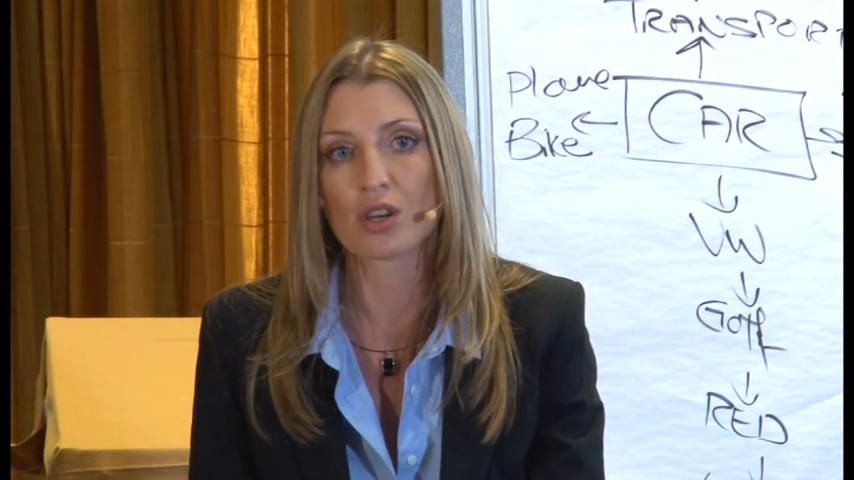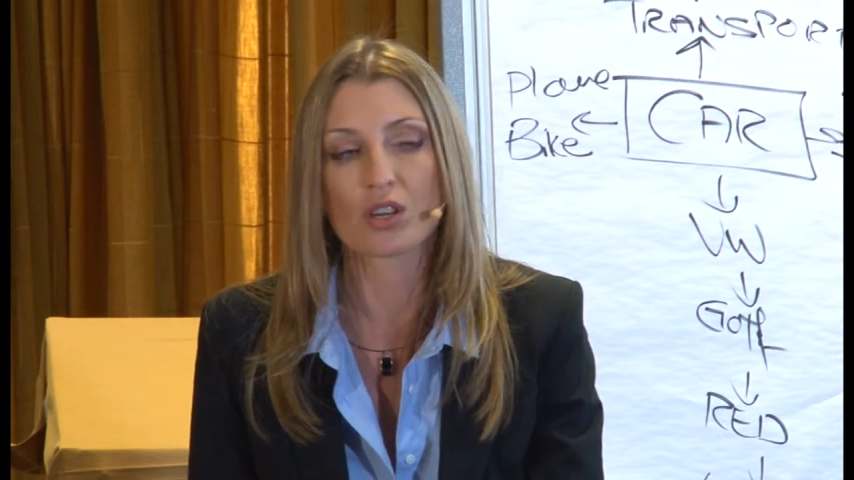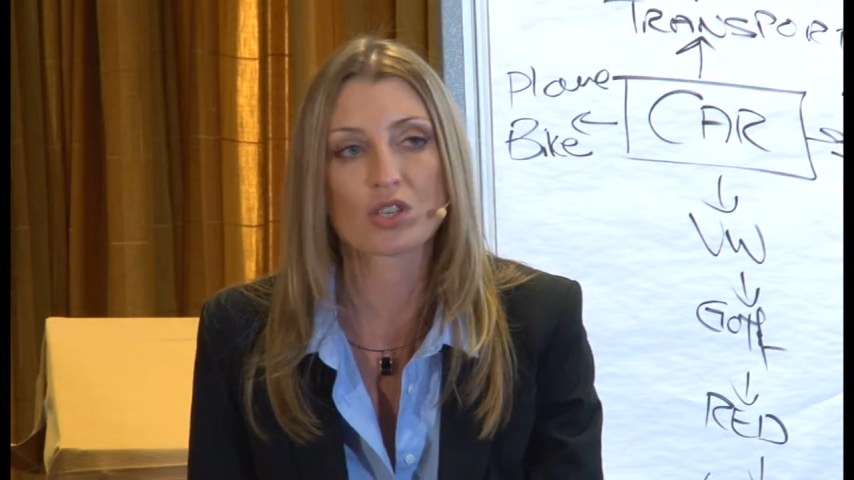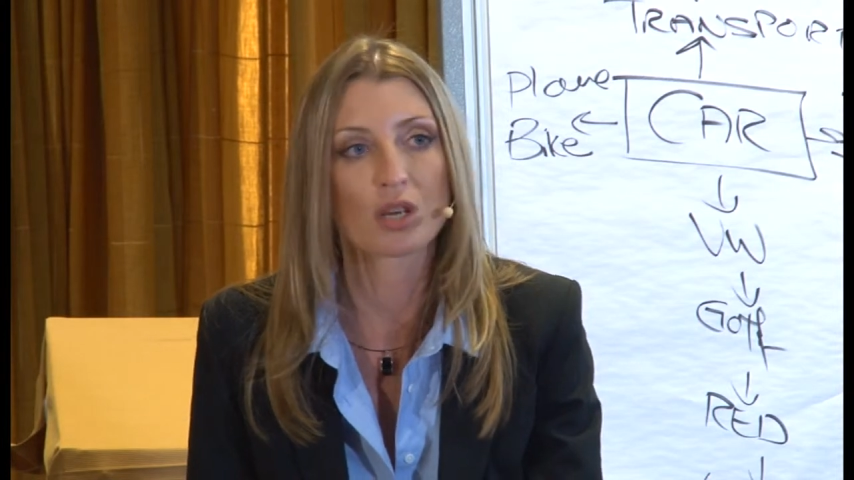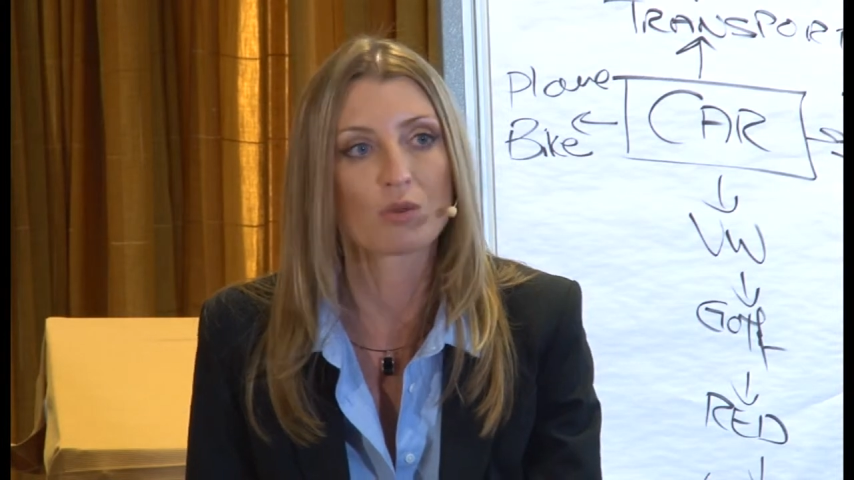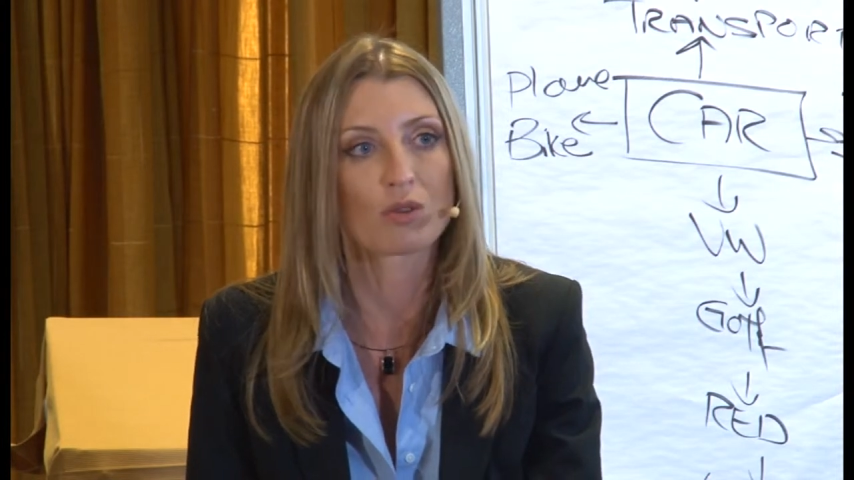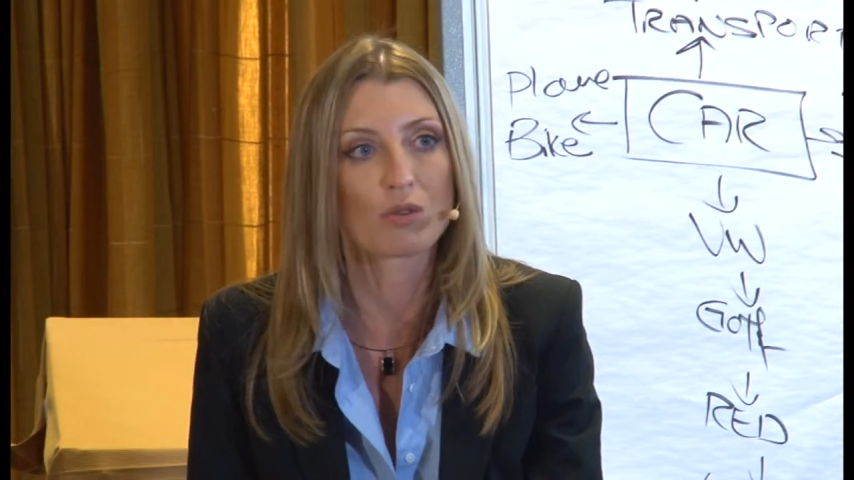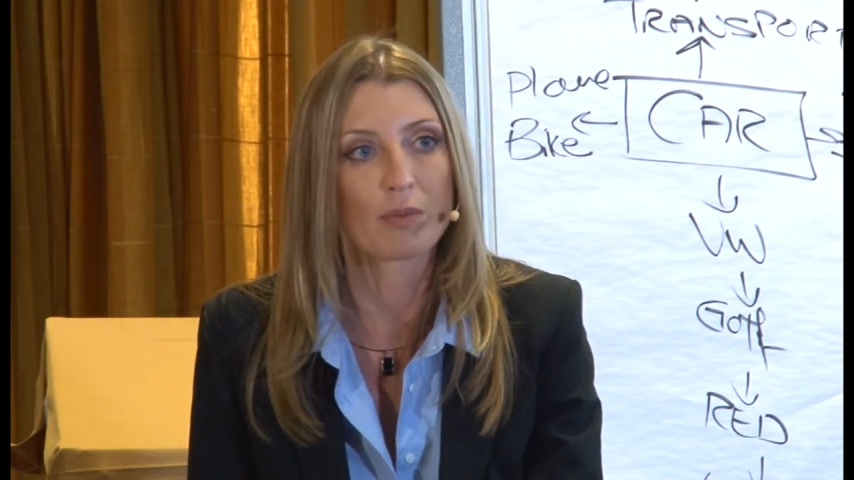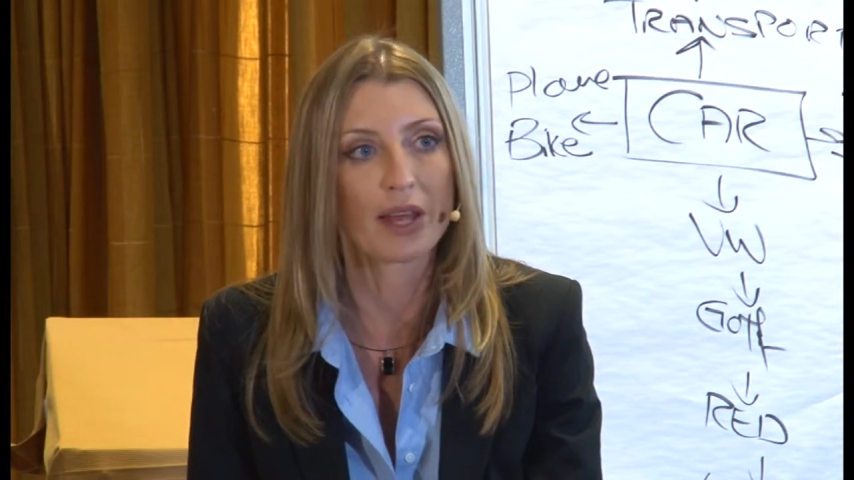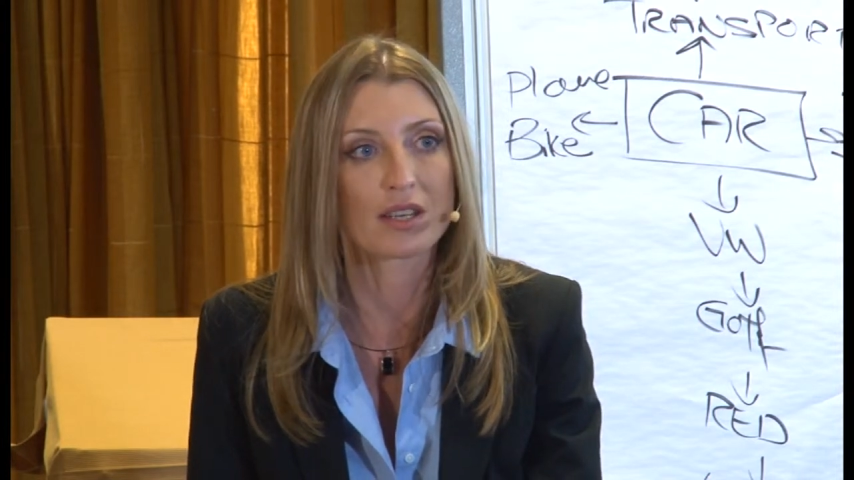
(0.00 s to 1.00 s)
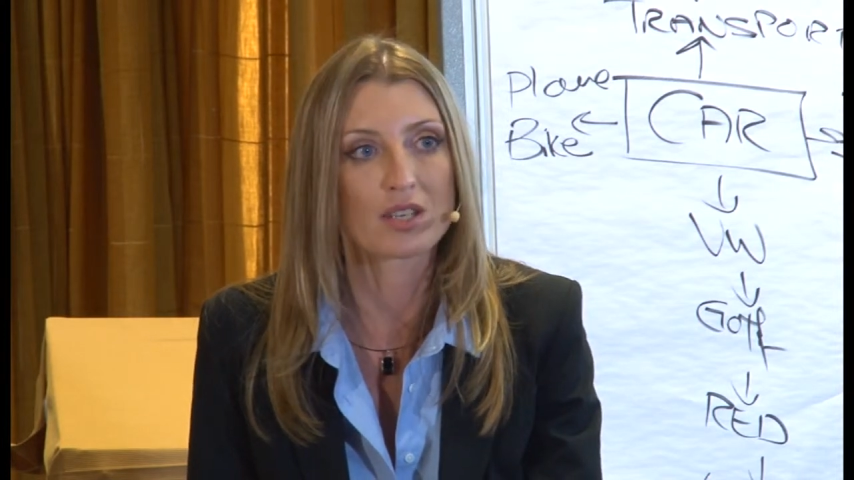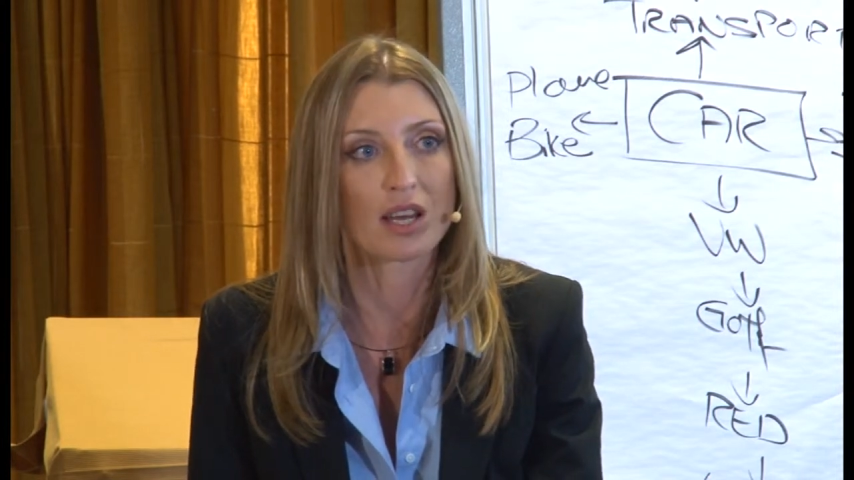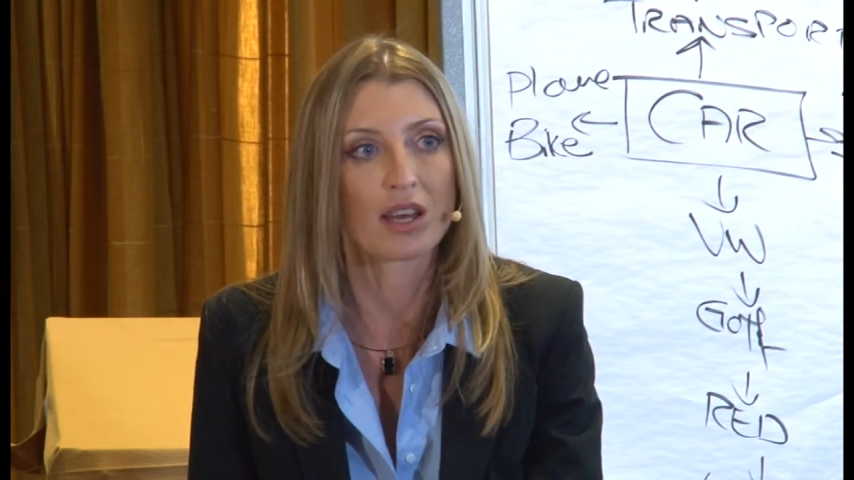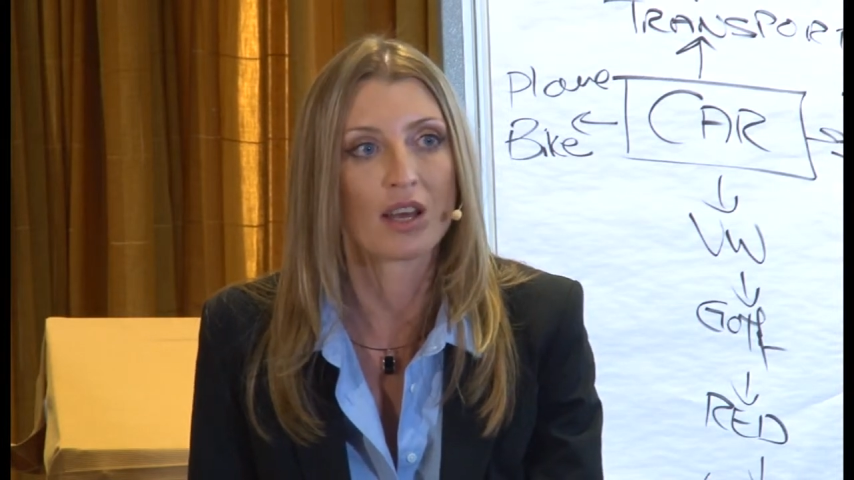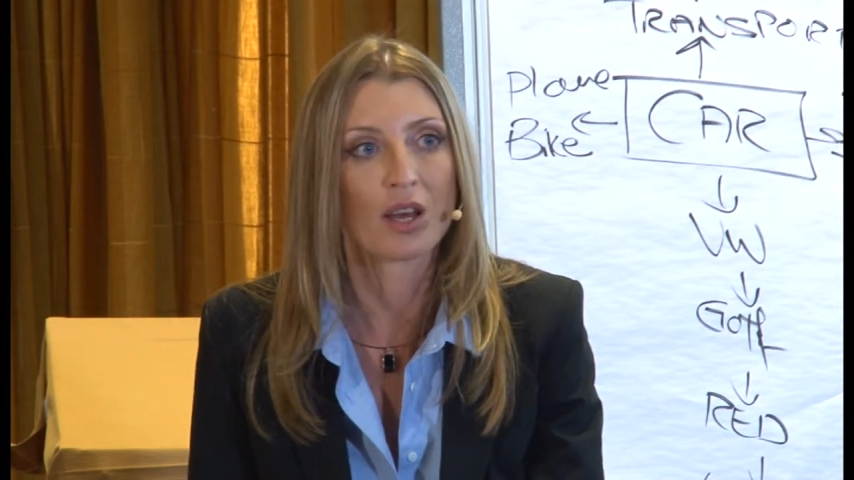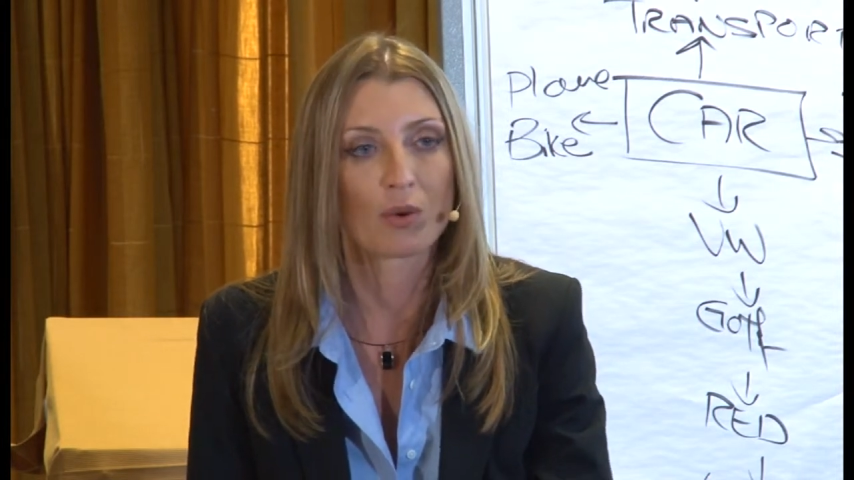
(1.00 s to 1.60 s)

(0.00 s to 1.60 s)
go and check with your manager